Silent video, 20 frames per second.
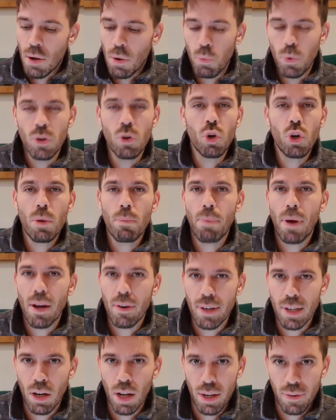We're not
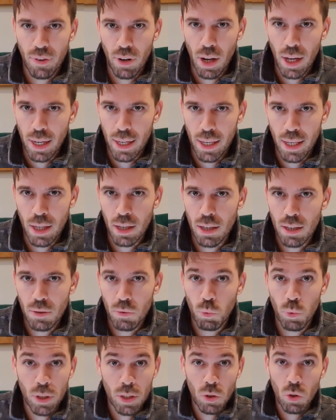comparing like for like here.
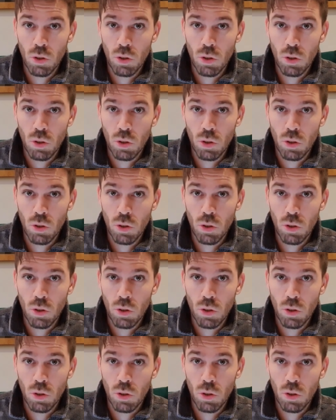We're